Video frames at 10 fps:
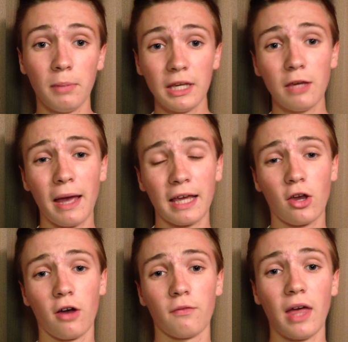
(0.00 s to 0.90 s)
Piggybacking
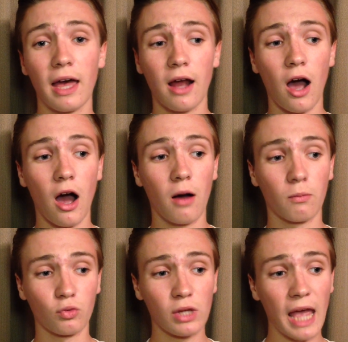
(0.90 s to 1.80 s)
off that,
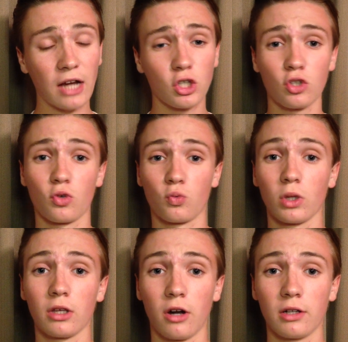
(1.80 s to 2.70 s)
um, reactions are
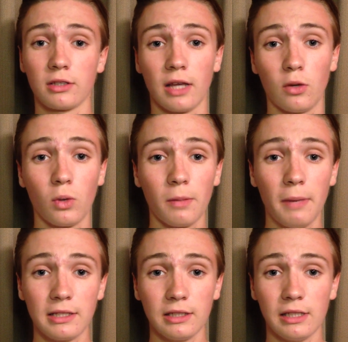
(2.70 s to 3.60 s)
really hard to send. What it
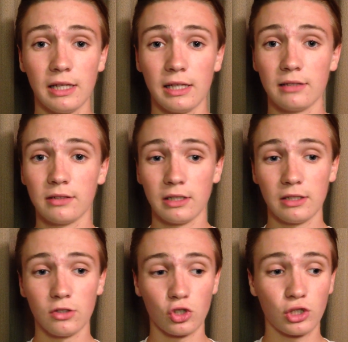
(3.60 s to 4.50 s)
basically is,
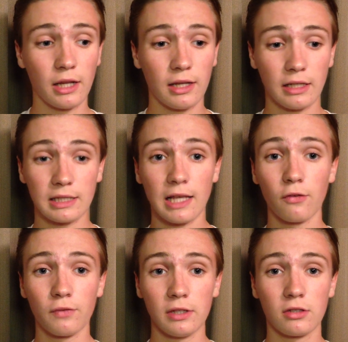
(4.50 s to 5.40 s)
is you're sending
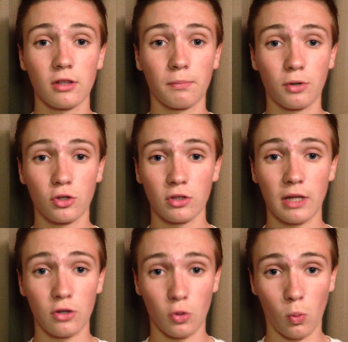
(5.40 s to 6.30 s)
selfies to the person
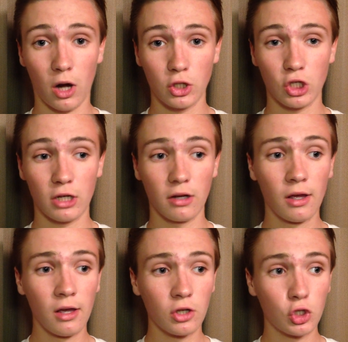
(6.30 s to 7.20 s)
that you're watching,
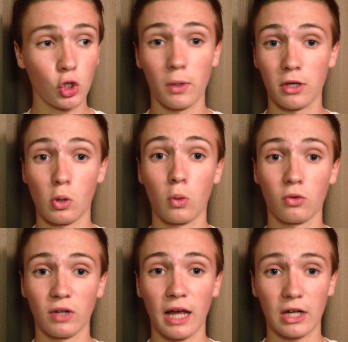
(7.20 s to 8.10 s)
showing your own
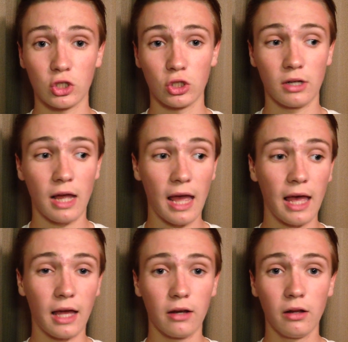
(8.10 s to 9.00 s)
reaction.
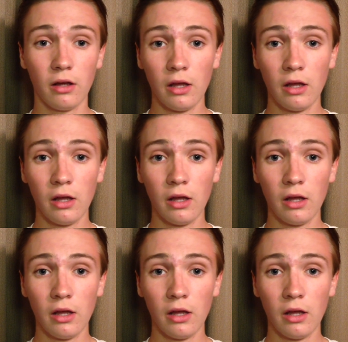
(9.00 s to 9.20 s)
And